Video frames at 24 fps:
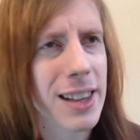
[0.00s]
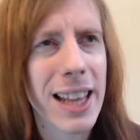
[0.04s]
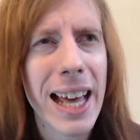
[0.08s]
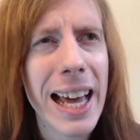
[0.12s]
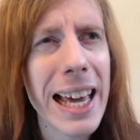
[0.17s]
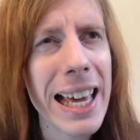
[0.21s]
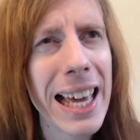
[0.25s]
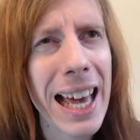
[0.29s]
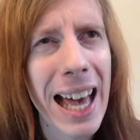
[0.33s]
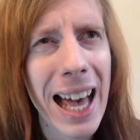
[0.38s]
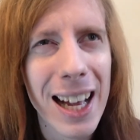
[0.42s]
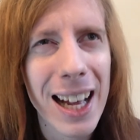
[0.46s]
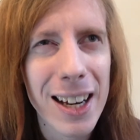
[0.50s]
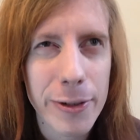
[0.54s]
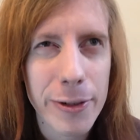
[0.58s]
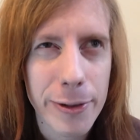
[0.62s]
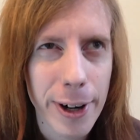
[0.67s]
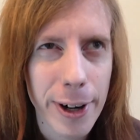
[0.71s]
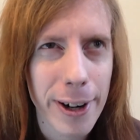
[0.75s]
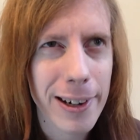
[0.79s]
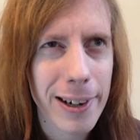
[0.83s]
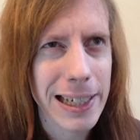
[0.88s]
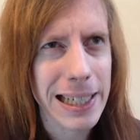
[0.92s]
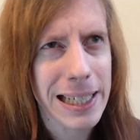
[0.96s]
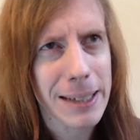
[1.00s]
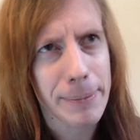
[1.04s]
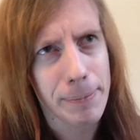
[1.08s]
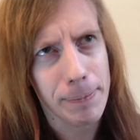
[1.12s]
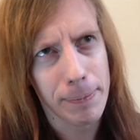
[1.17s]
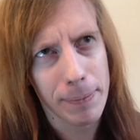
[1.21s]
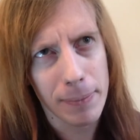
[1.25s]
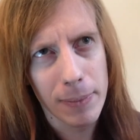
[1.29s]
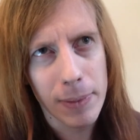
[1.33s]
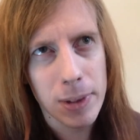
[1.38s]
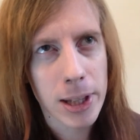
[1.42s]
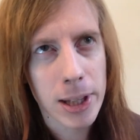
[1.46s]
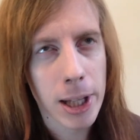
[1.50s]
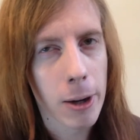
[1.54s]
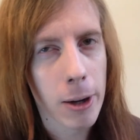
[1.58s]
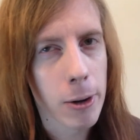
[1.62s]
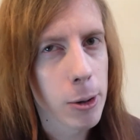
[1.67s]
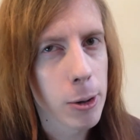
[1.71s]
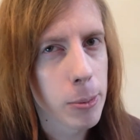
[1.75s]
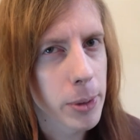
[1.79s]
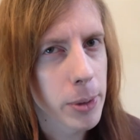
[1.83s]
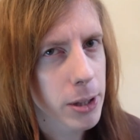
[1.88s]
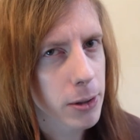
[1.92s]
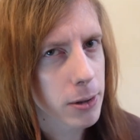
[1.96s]
They had a very
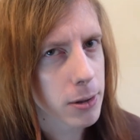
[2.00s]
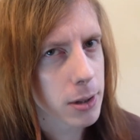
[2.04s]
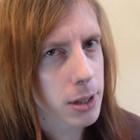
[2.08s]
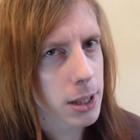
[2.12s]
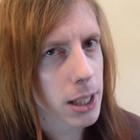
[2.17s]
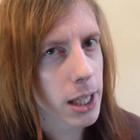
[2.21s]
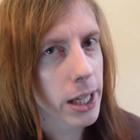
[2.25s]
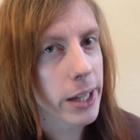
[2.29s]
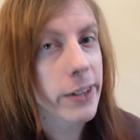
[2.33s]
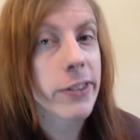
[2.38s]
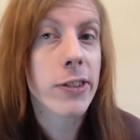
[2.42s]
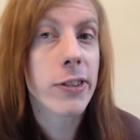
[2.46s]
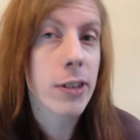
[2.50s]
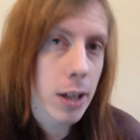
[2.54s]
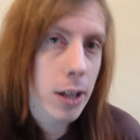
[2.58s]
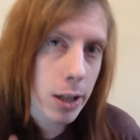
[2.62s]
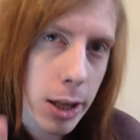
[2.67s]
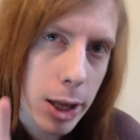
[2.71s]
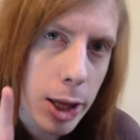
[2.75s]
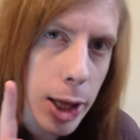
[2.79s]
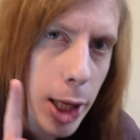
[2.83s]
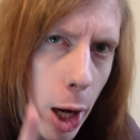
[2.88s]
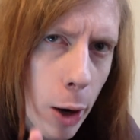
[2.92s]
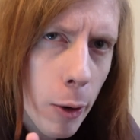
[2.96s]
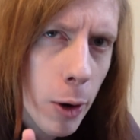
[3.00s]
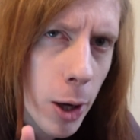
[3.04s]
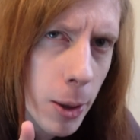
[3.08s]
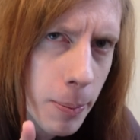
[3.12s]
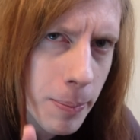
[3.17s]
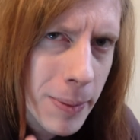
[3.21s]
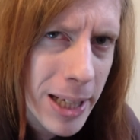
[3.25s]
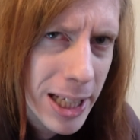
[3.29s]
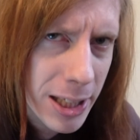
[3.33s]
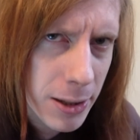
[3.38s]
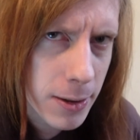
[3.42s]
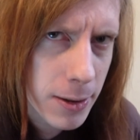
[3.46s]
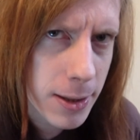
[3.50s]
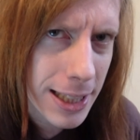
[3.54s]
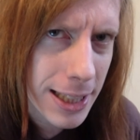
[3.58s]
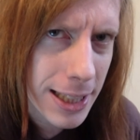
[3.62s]
lower middle class, lower middle